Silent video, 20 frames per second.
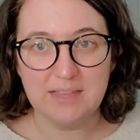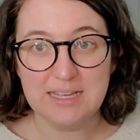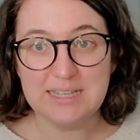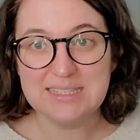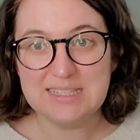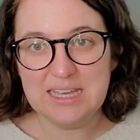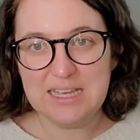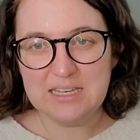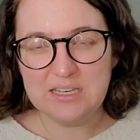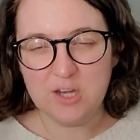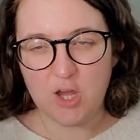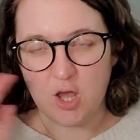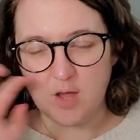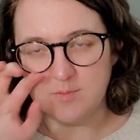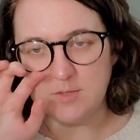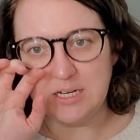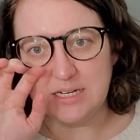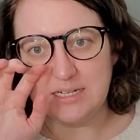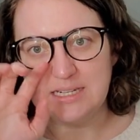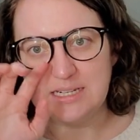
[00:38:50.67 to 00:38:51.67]
like it's hidden
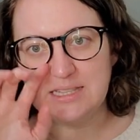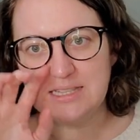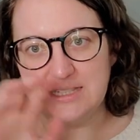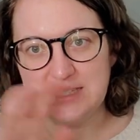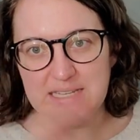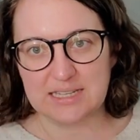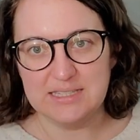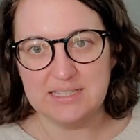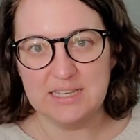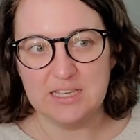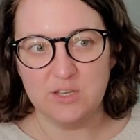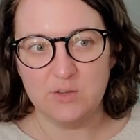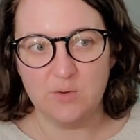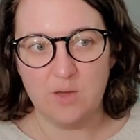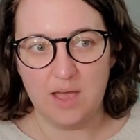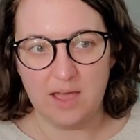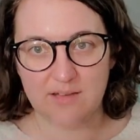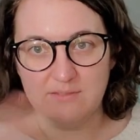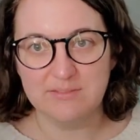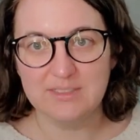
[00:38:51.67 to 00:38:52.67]
object in the sense that you
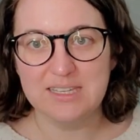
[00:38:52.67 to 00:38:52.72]
have